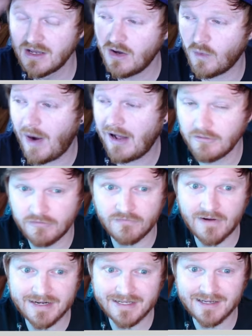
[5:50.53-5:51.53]
While
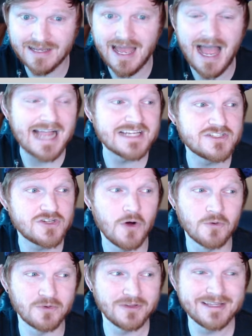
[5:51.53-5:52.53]
funny, I
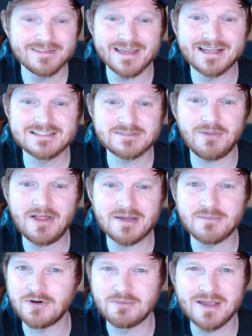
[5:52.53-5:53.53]
don't really think it's
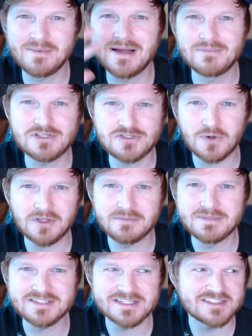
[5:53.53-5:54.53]
playable. Maybe I'm just totally
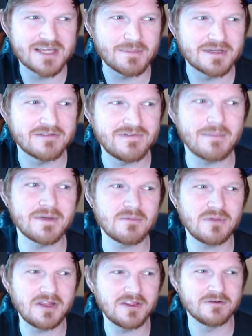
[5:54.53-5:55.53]
missing something. If I'm
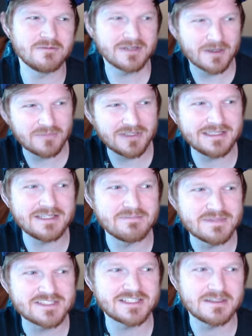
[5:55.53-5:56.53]
completely
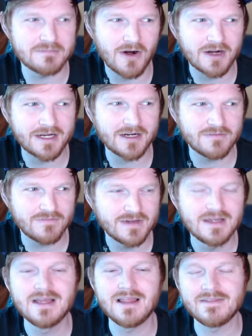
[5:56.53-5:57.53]
missing the mark here,
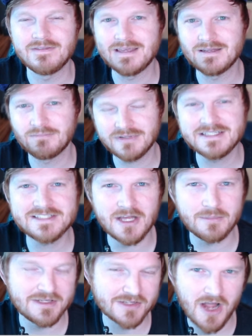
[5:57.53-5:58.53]
then please tell
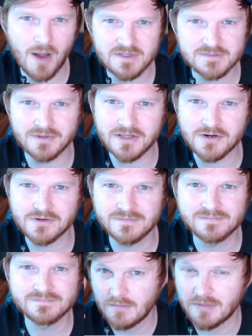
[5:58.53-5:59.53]
me in the comments below.
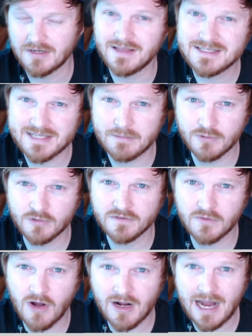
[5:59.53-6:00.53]
But unless I'm proven
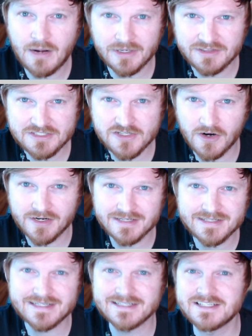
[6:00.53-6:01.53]
wrong, I rate this card a
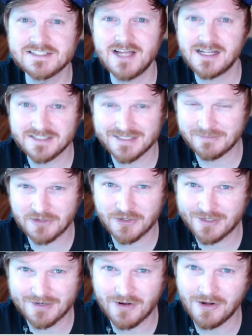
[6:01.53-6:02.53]
D. It does not seem
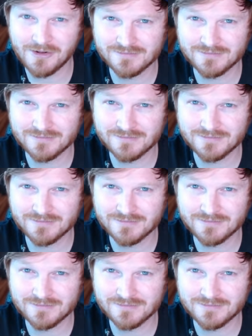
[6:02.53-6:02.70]
good at all.